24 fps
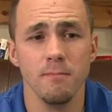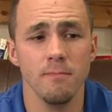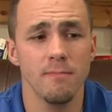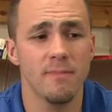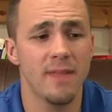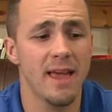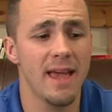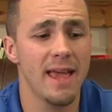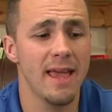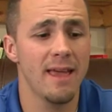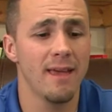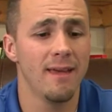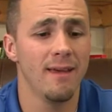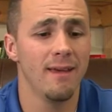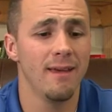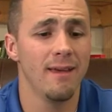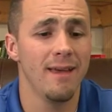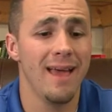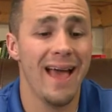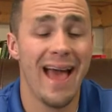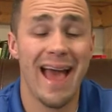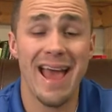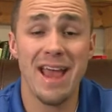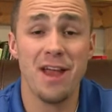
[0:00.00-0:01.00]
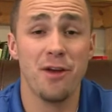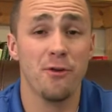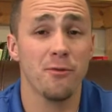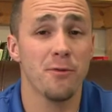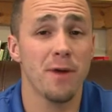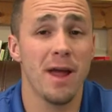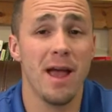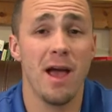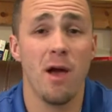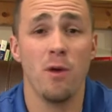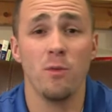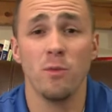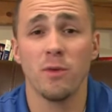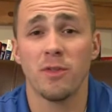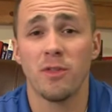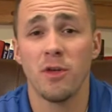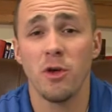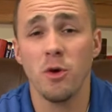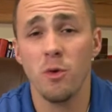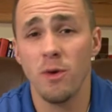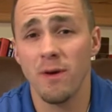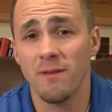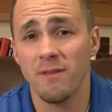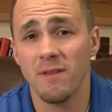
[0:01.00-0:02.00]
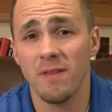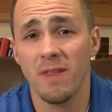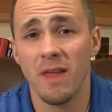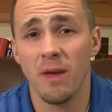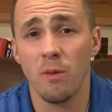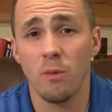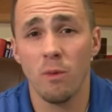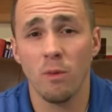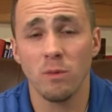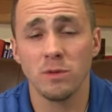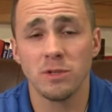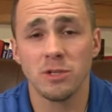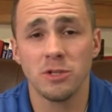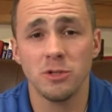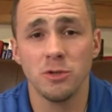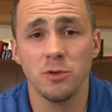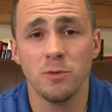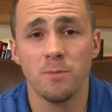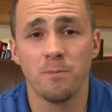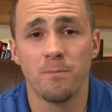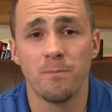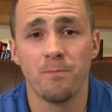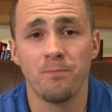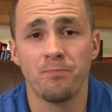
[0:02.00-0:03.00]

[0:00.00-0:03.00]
They hang around with whoever they want to.